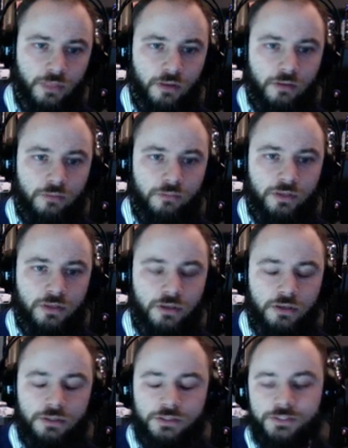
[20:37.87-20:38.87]

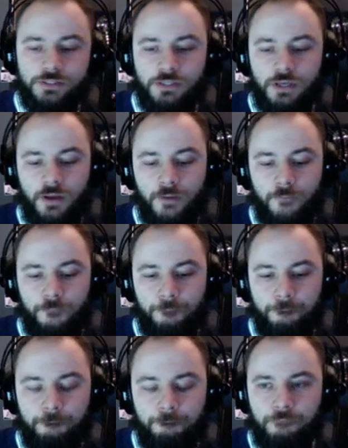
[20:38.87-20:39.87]
because um,
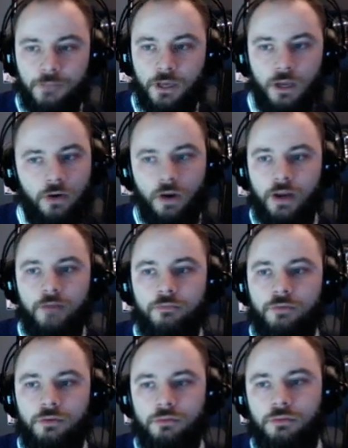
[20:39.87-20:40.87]
not
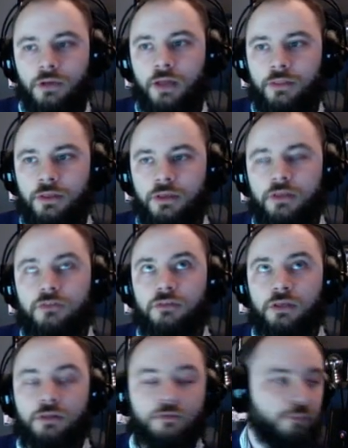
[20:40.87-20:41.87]
every I think it's
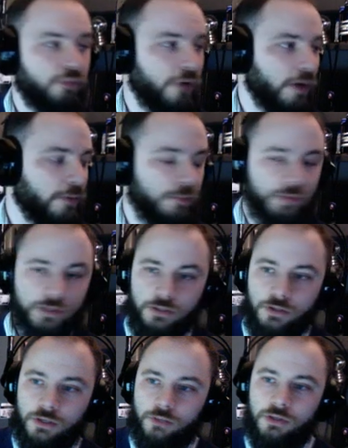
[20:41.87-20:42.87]
it's probably
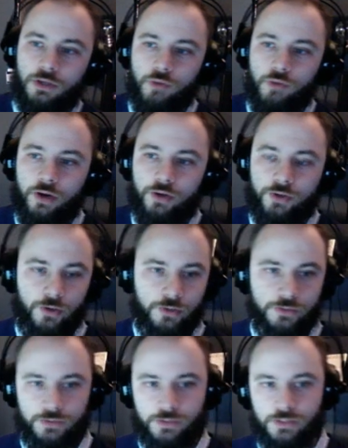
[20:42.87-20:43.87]
going to be a rare
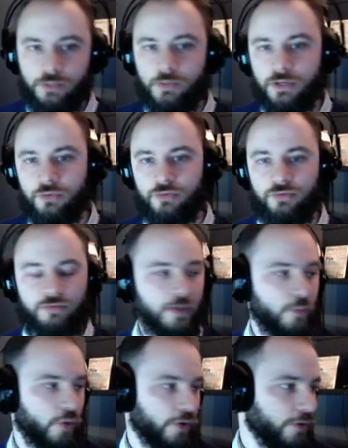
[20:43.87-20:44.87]
occurrence that somebody used the same
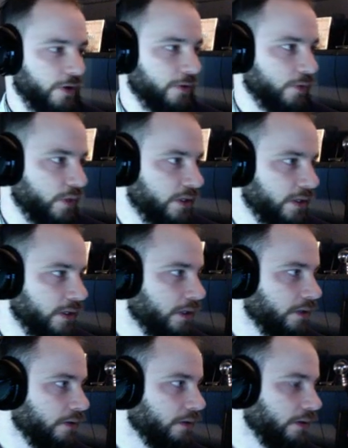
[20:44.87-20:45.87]
workaround that we did.
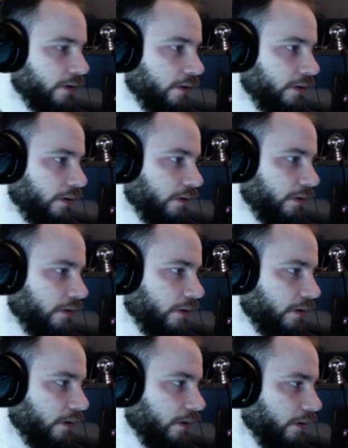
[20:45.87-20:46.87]

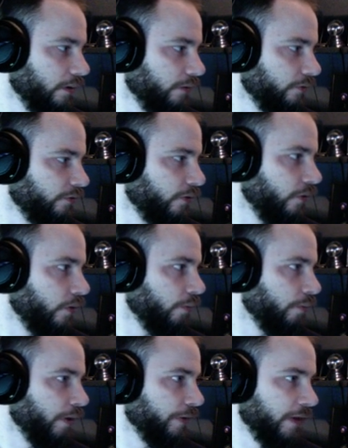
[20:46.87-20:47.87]
So,
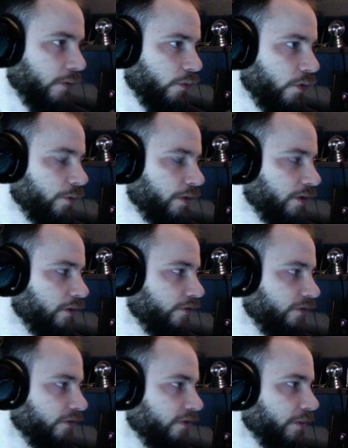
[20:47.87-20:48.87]
but they will be using
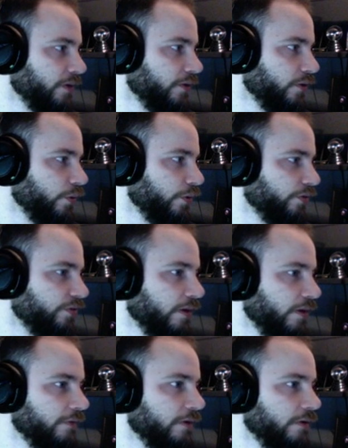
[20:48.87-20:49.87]
some of the newer stuff
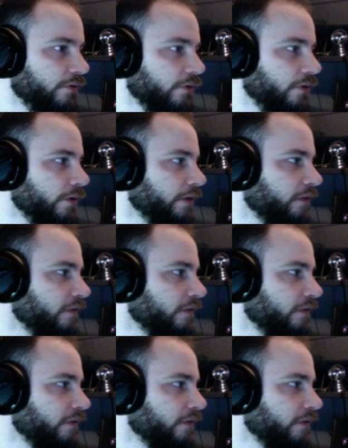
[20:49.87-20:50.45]
here. So let's